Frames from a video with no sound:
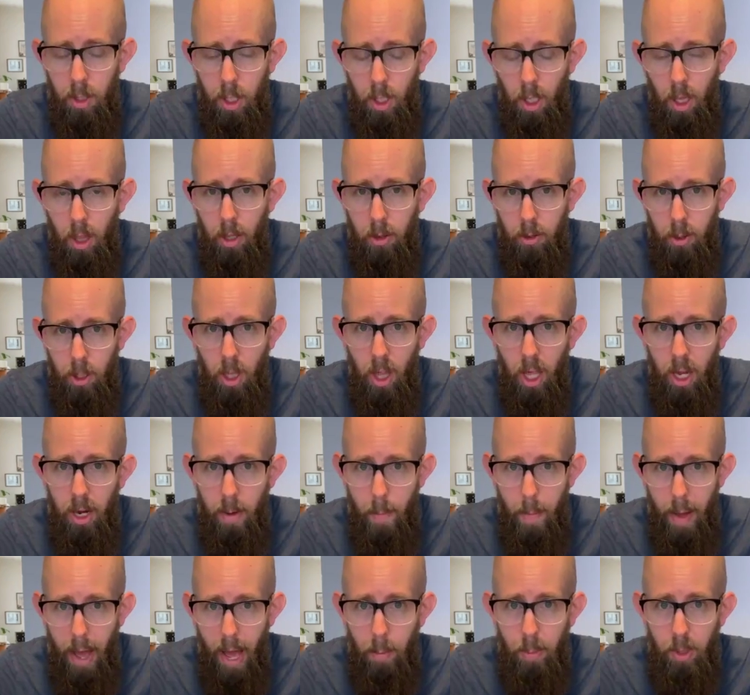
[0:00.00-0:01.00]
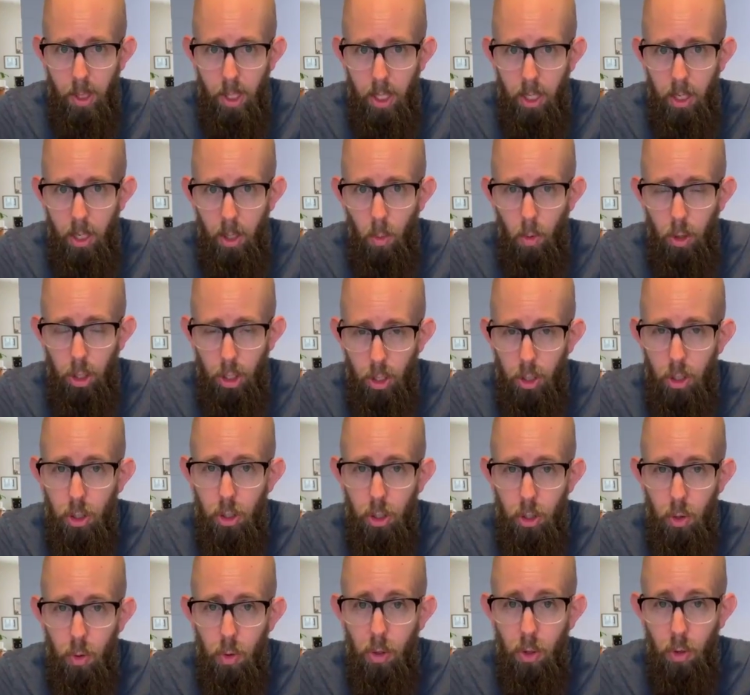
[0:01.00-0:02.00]
there's a lot of maps here where you
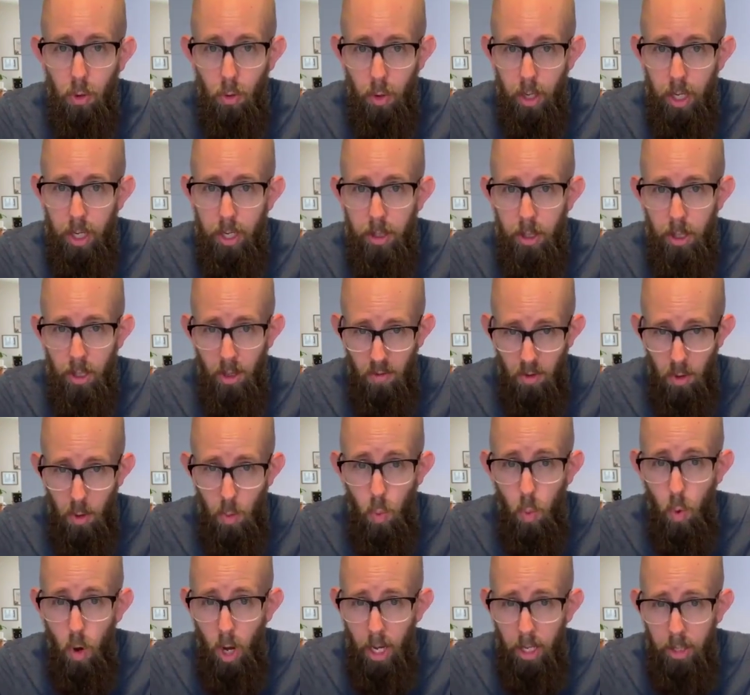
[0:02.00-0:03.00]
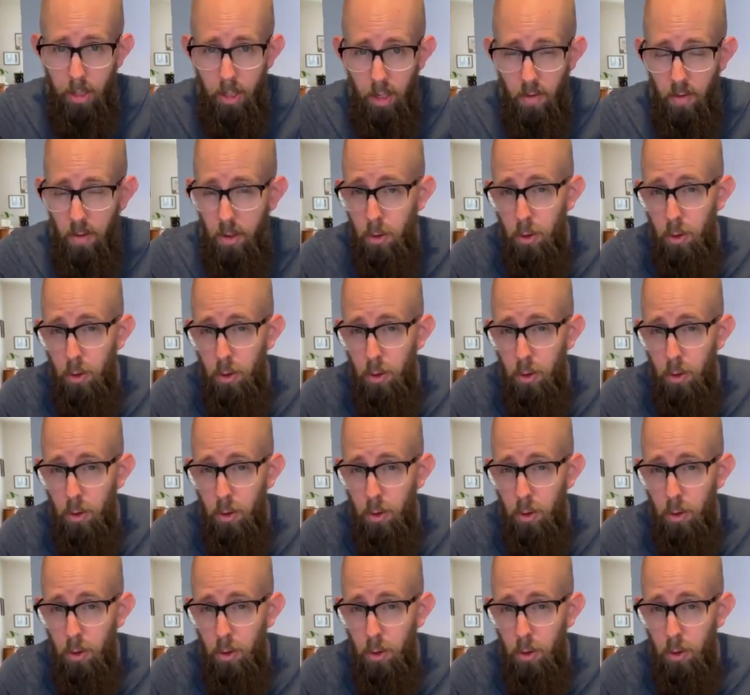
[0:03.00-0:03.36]
can do the grids if you want.